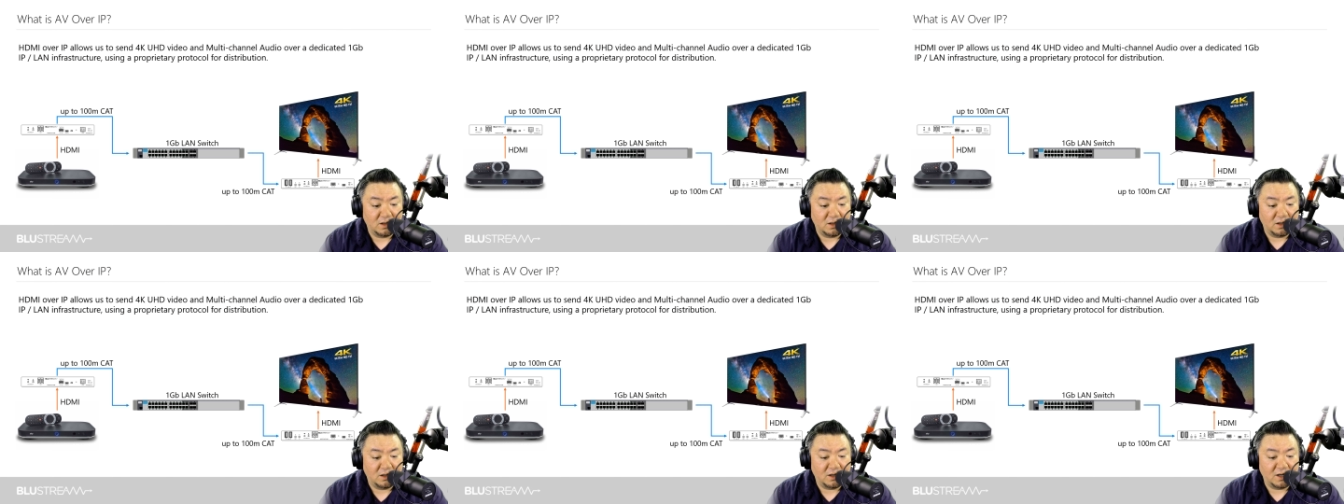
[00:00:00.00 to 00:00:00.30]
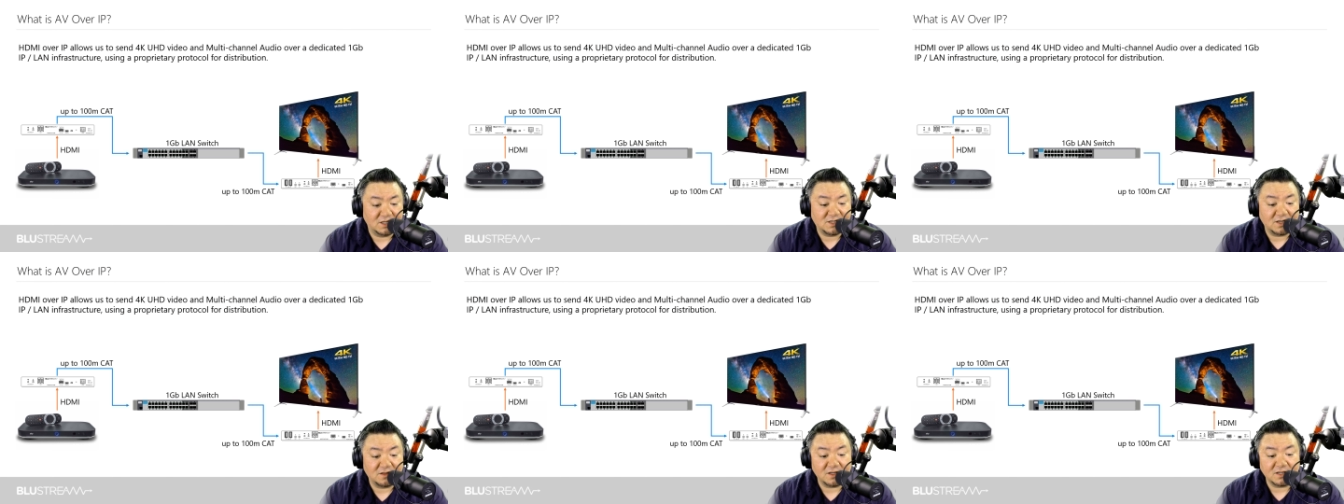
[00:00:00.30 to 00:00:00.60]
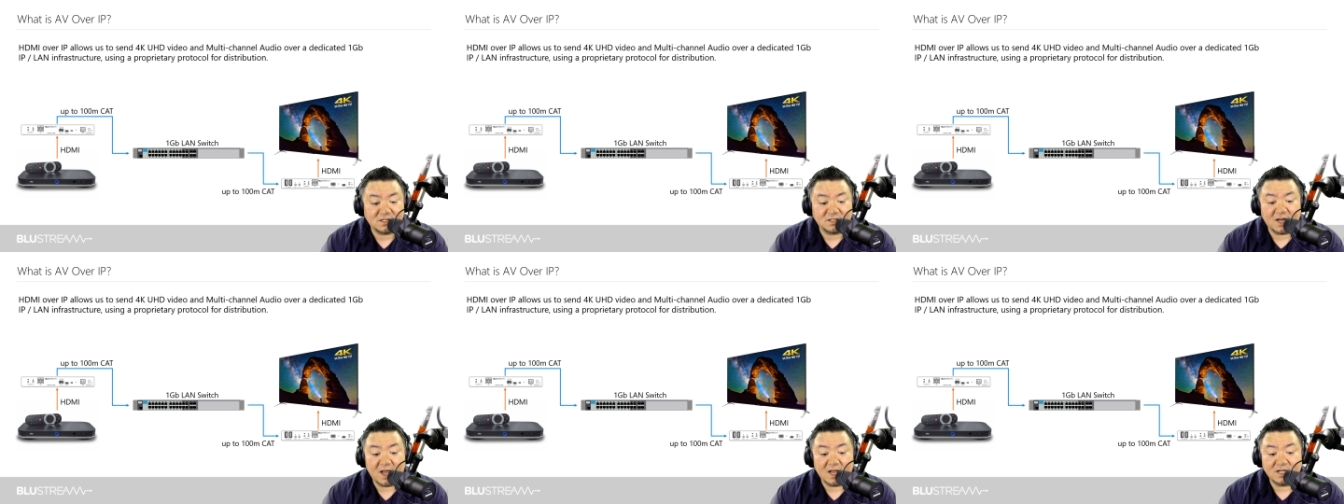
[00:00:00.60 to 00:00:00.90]
It's at
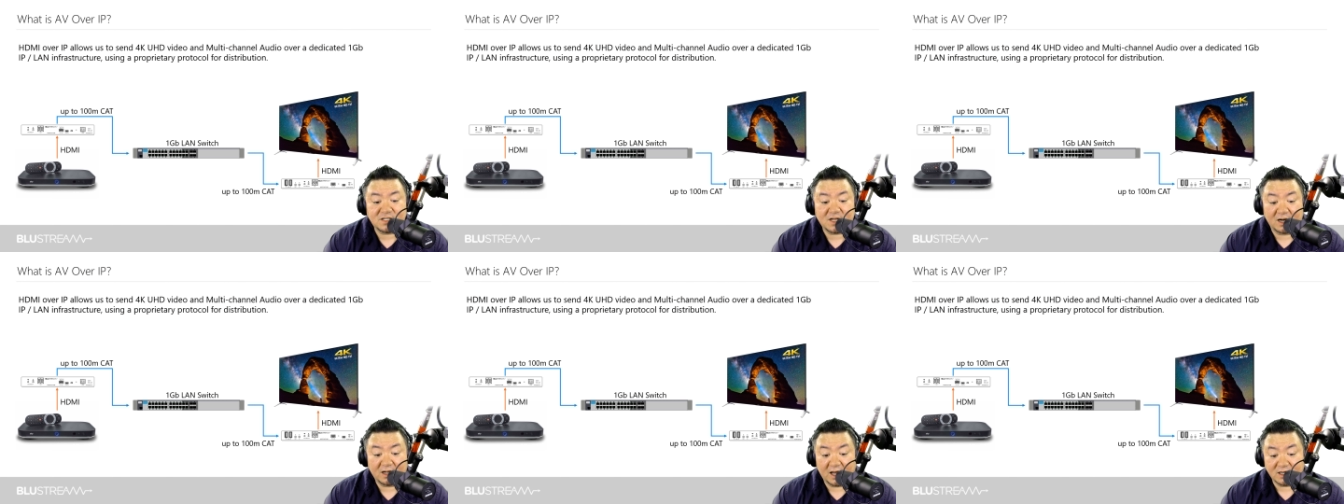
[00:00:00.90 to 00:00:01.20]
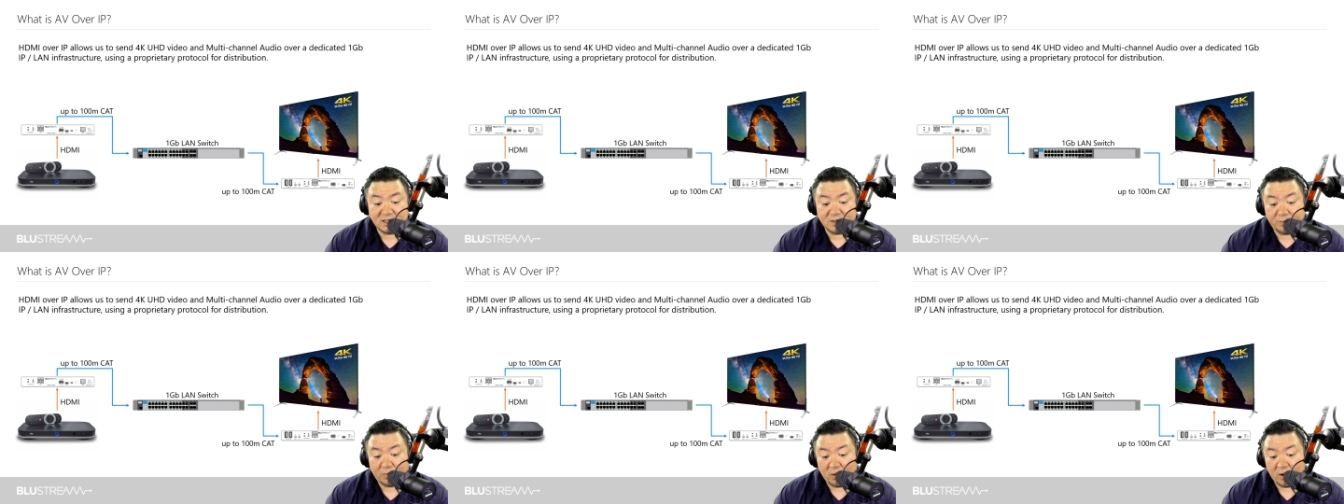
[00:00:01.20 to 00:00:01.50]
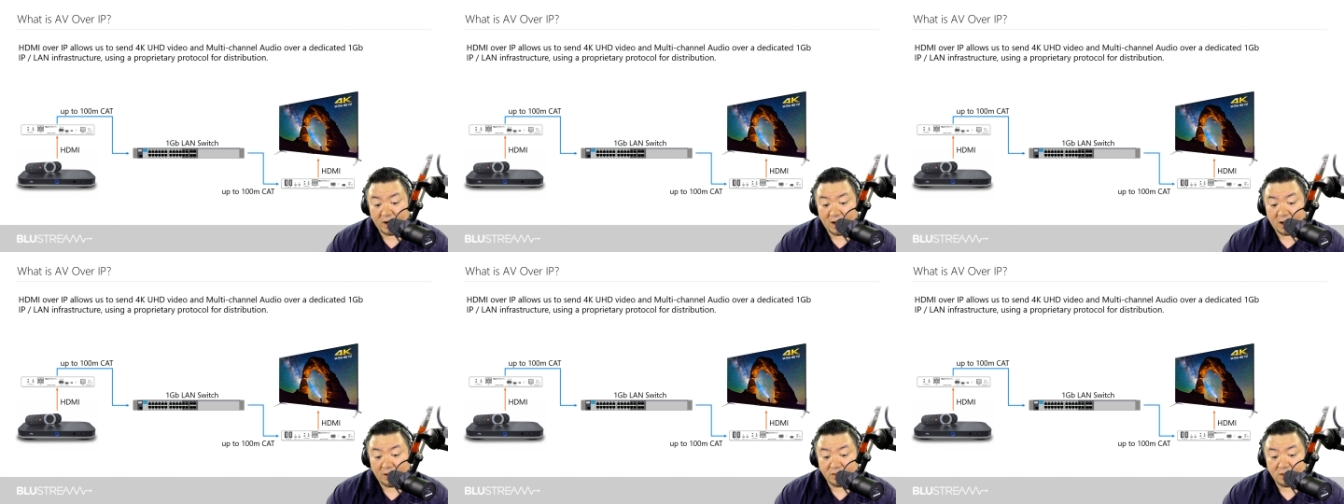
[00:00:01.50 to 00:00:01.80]
this stage I'd like to
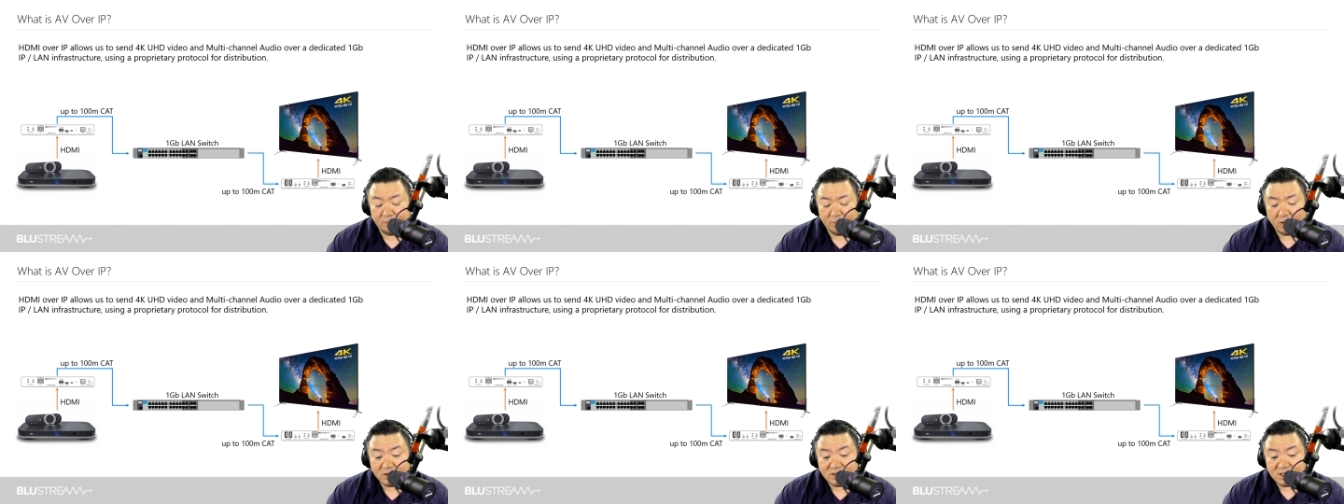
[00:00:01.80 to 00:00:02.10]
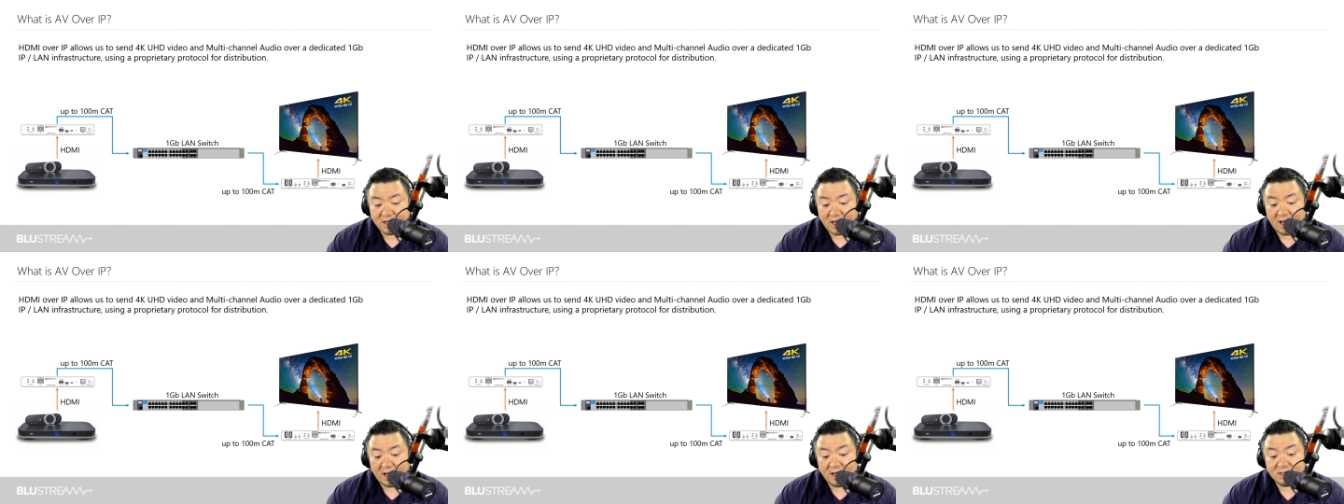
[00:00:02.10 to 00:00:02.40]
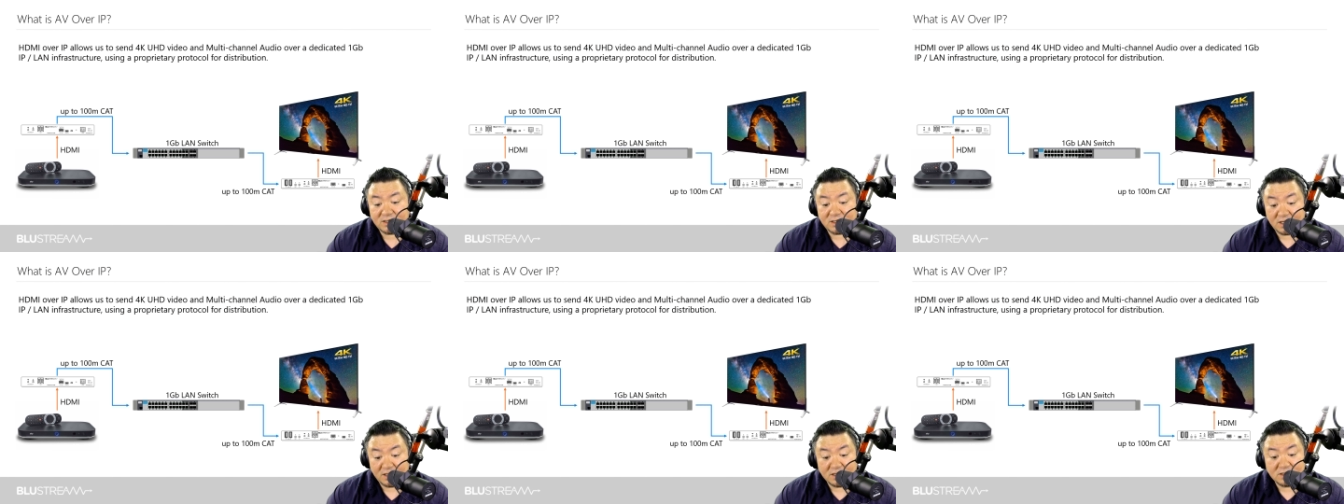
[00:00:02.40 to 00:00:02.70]
point out that
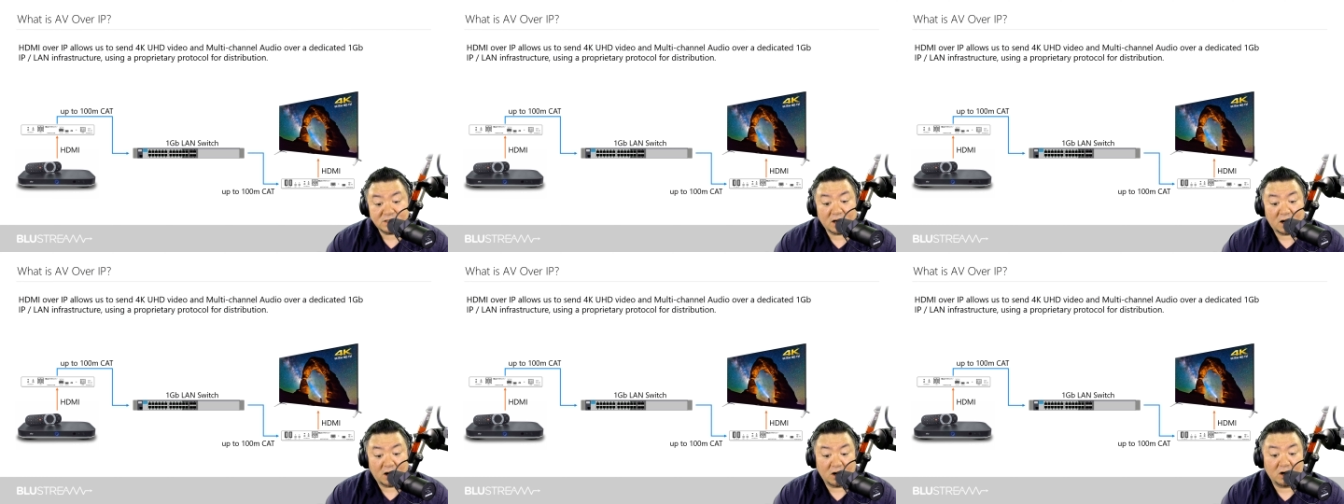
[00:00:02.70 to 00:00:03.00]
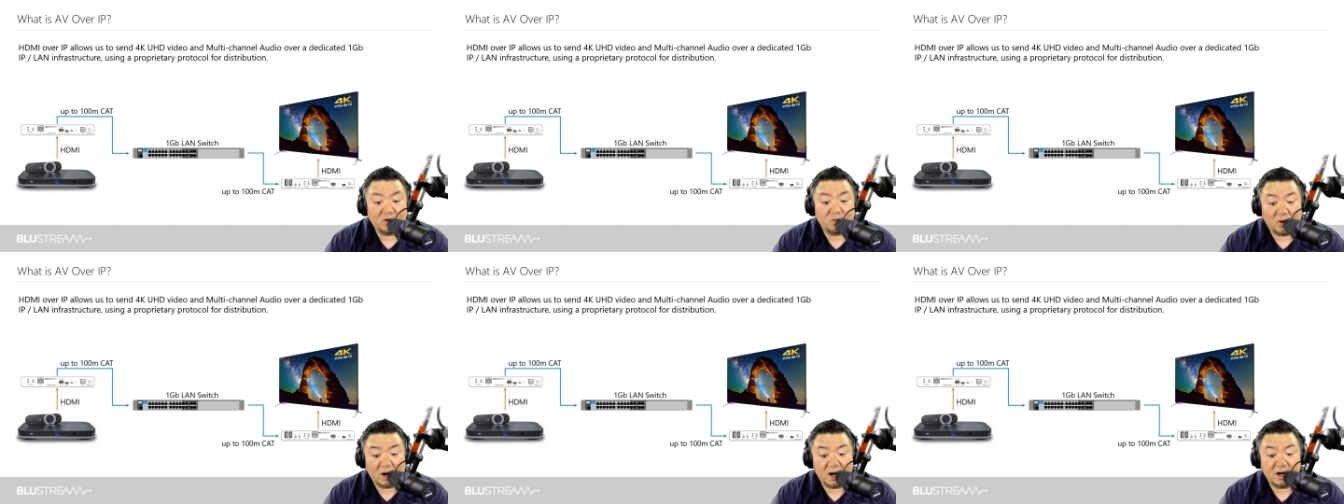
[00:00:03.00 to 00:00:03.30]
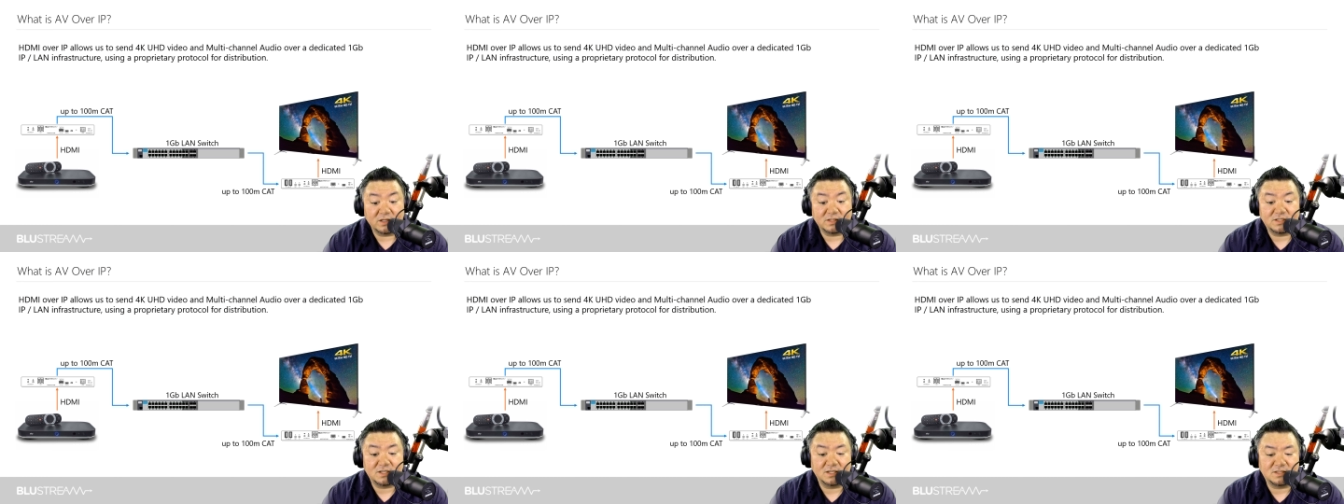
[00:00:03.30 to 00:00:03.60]
Multicast is a
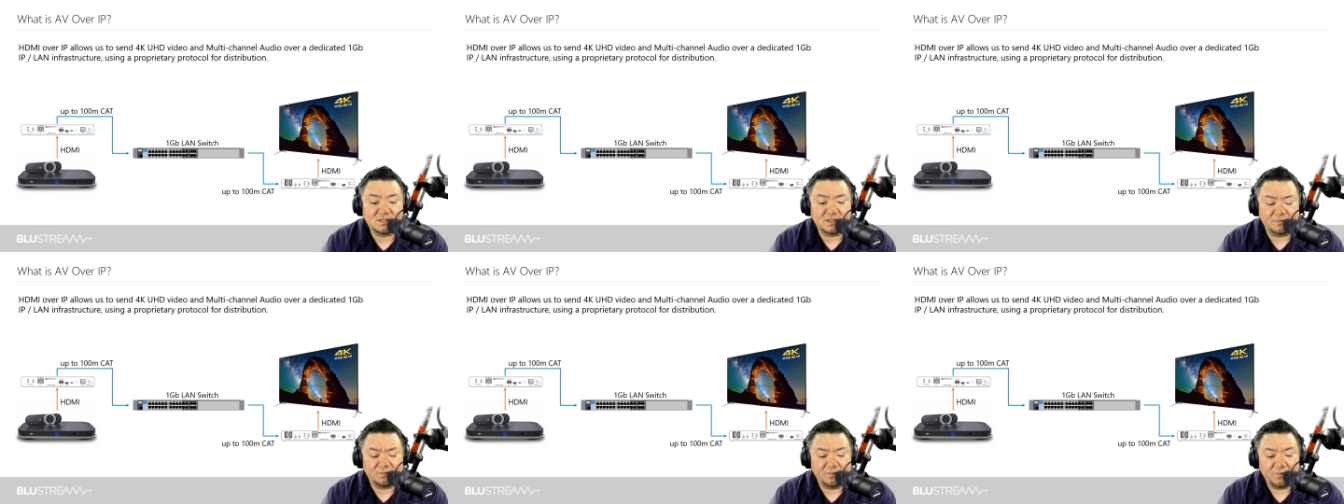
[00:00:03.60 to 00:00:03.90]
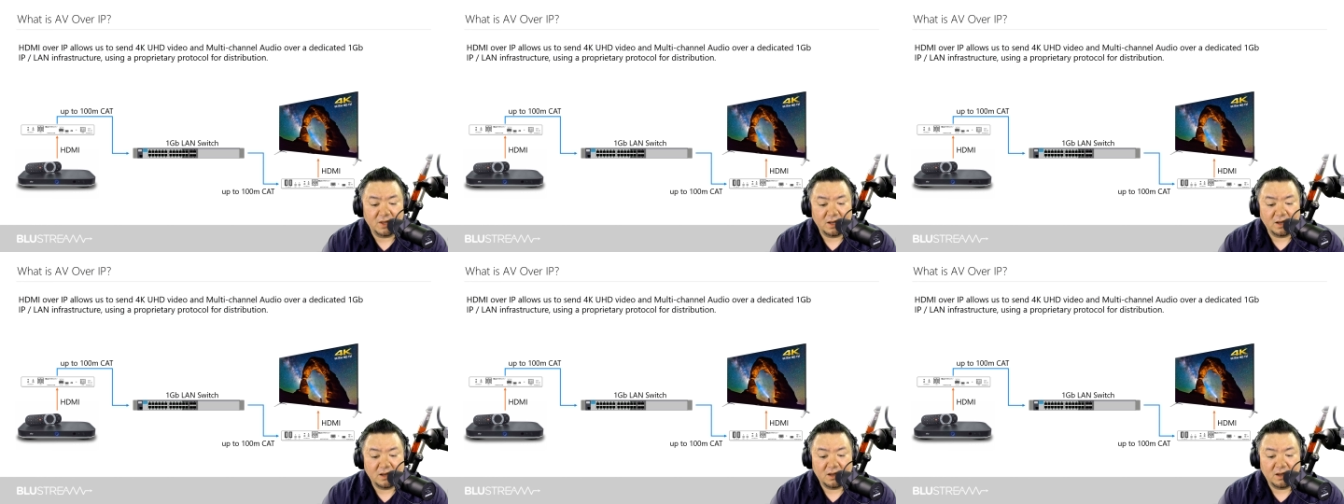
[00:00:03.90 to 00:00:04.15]
hardwired system,